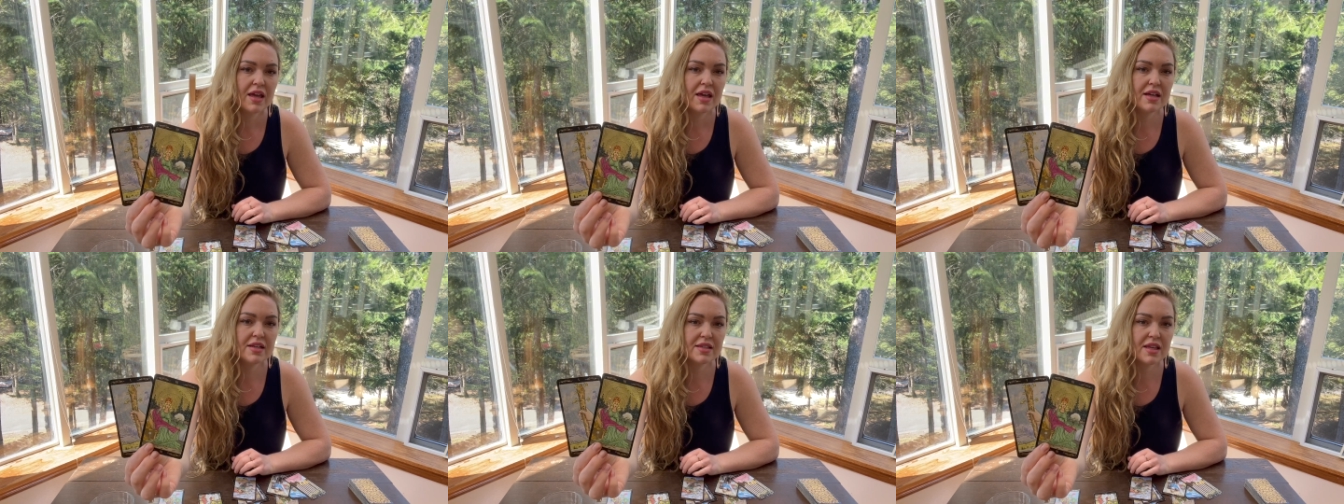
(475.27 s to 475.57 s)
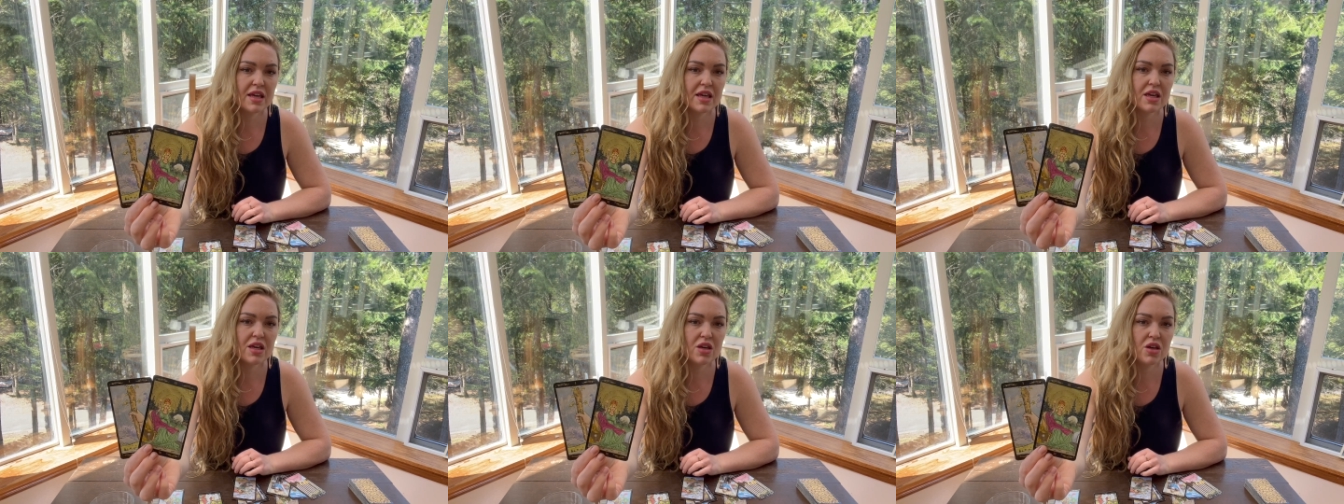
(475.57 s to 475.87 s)
is
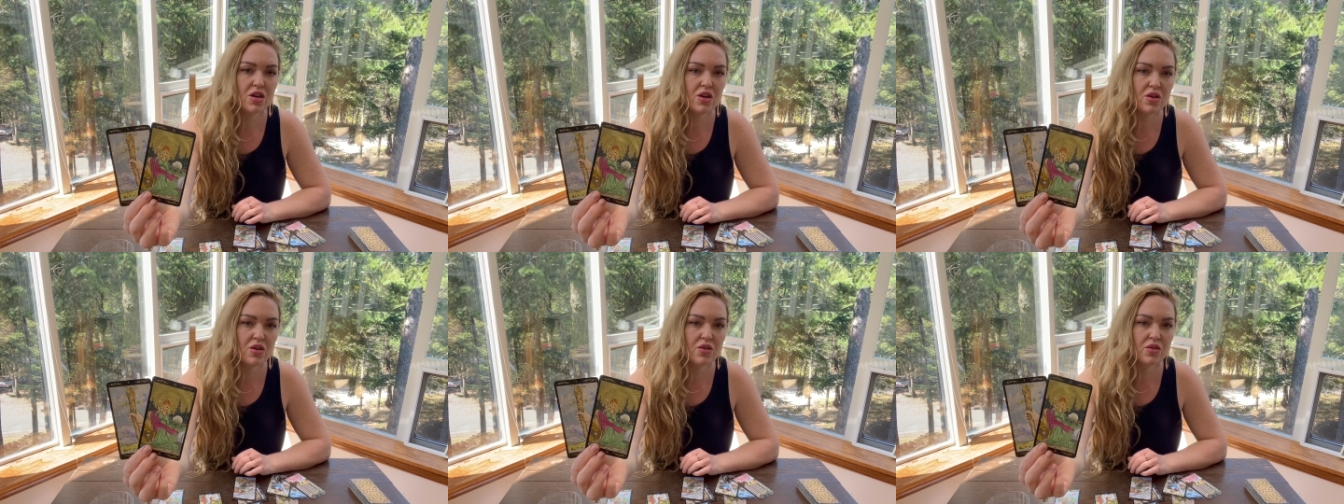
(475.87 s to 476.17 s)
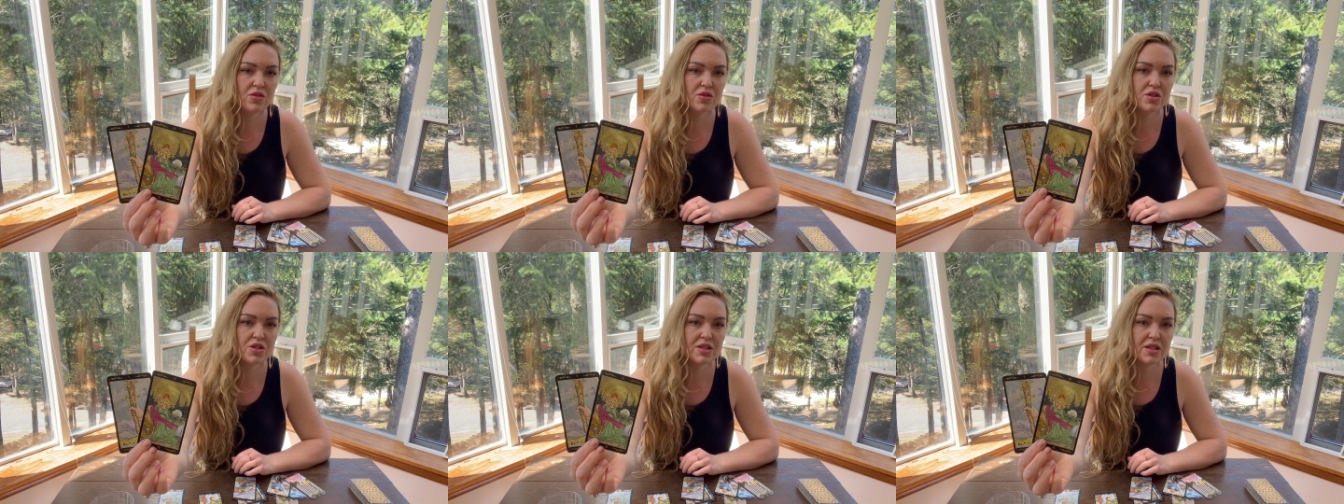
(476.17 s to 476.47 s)
a
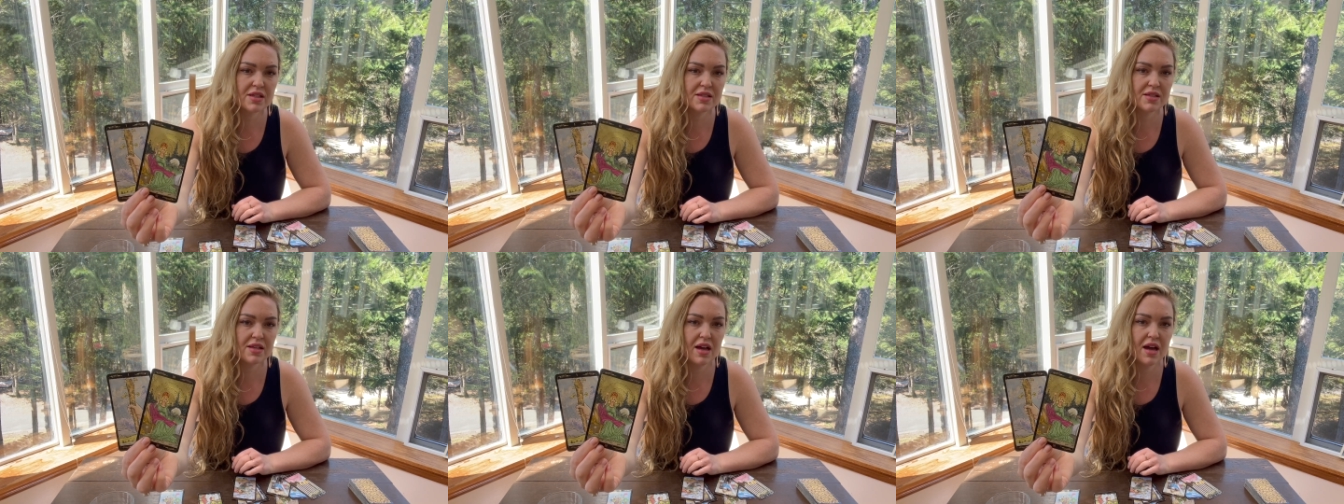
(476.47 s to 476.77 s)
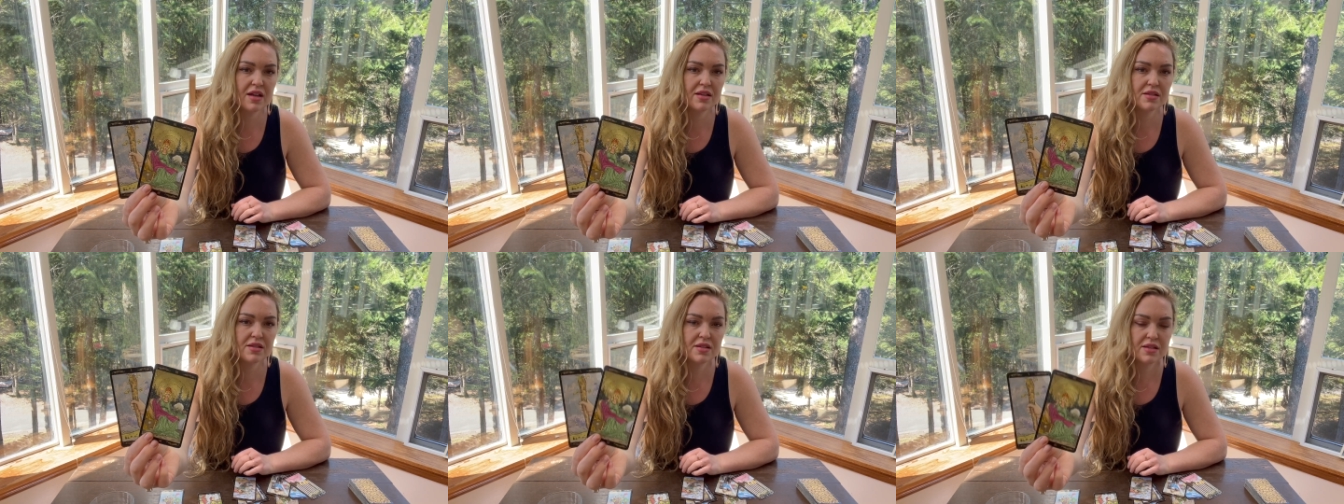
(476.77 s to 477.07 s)
huge
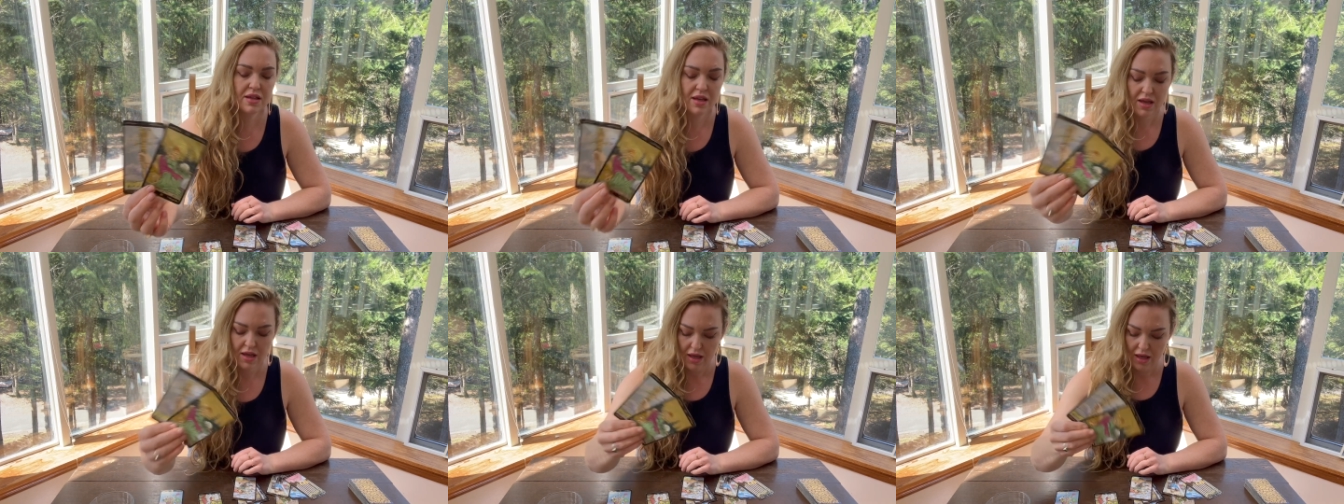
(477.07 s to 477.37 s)
success,